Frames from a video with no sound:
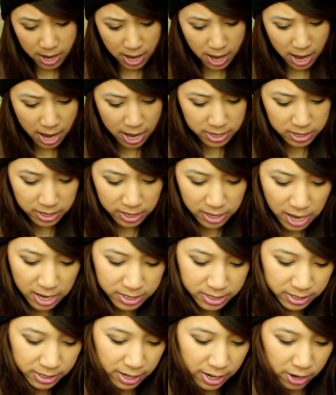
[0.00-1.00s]
And the
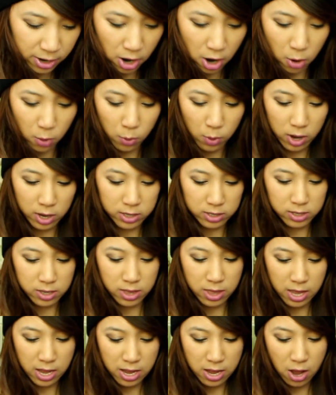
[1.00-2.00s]
last thing I got was
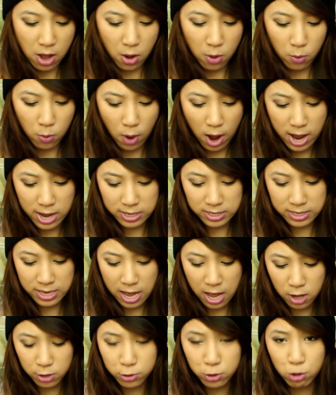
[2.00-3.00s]
the
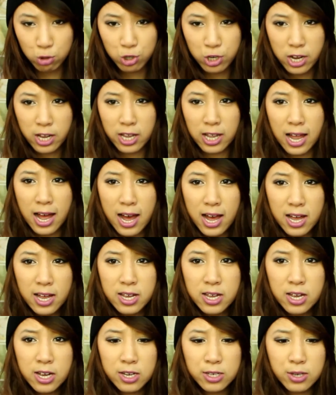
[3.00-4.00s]
YSL Touche Éclat.
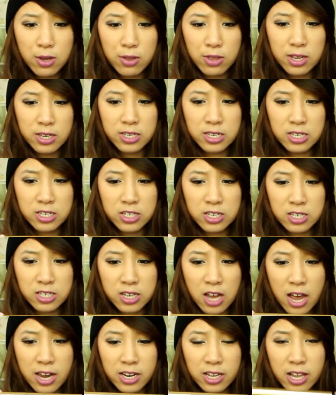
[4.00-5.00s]
So this is just
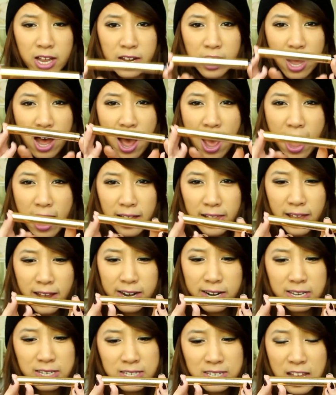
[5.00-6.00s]
kind of like a
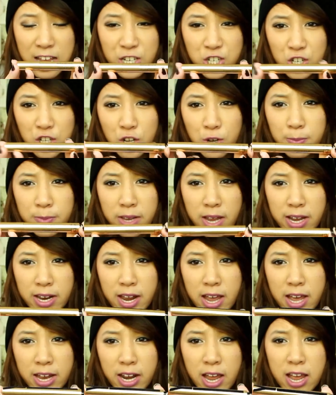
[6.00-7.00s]
highlighter slash illuminator,
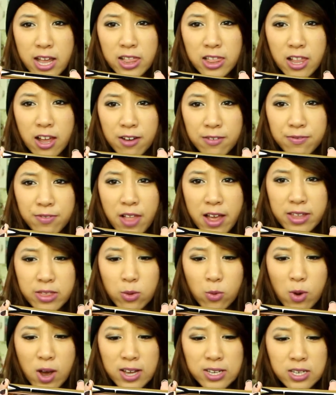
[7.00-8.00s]
and I love like
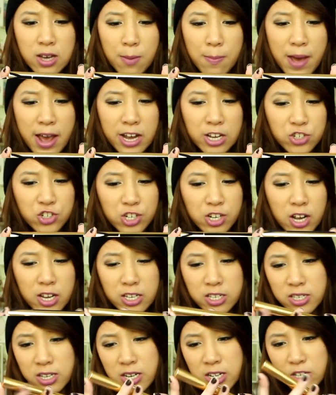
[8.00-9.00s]
the YSL packaging. I
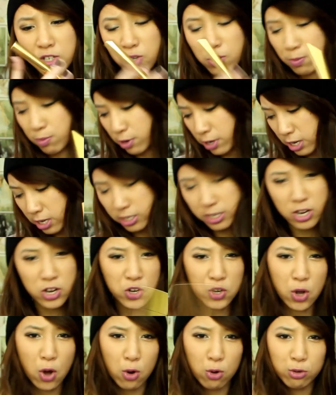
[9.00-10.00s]
just think it's so pretty. It's
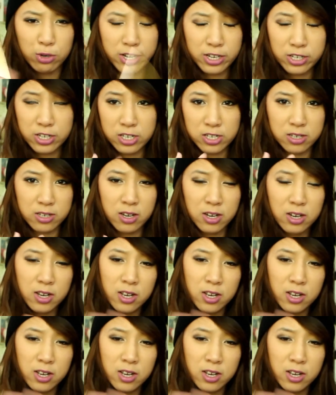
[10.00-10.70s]
like gold and just